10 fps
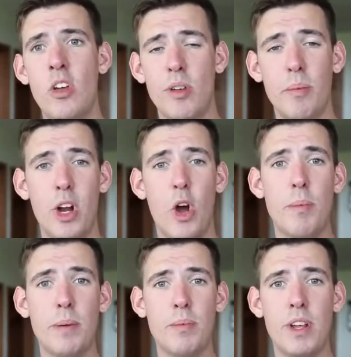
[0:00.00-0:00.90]
So I'm gonna
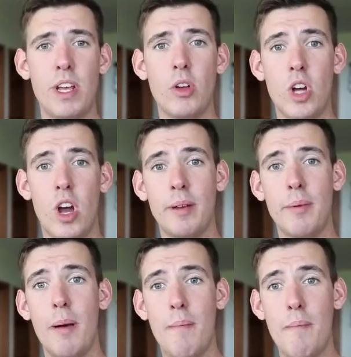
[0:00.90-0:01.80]
open up the video talking
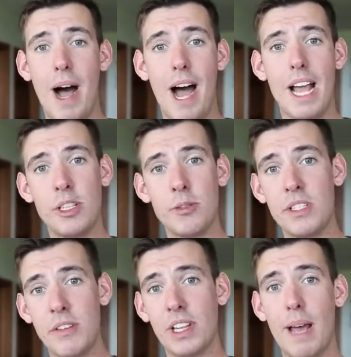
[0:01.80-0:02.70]
about my
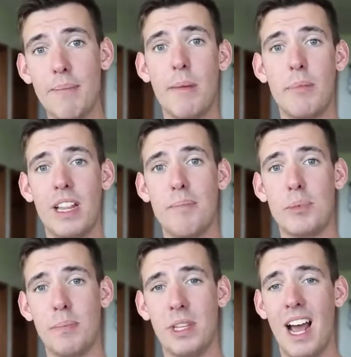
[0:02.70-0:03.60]
specific laptop and the
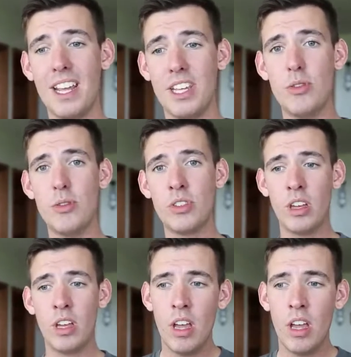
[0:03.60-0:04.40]
laptop that I use.